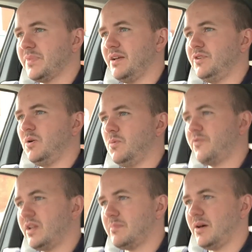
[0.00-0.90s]
If you're not
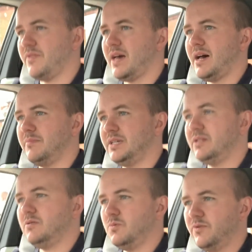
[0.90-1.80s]
worrying about that, I mean, you're
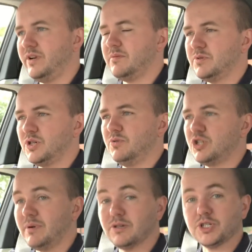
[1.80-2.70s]
not worrying so much
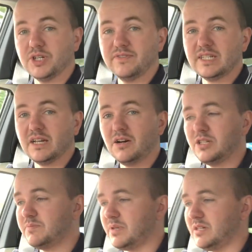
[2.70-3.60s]
about servicing
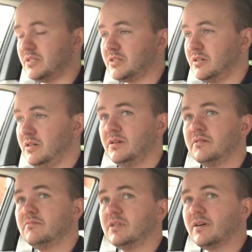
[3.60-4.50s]
costs, because
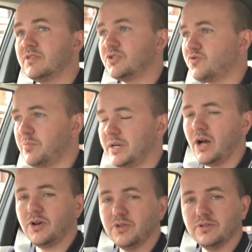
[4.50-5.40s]
you're not having to drop any
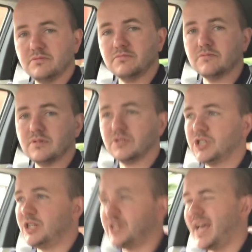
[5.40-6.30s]
oil and
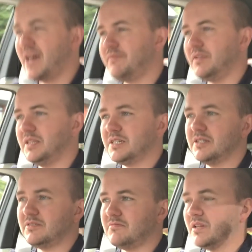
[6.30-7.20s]
changing the air filters
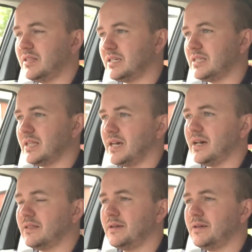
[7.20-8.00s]
and things like that.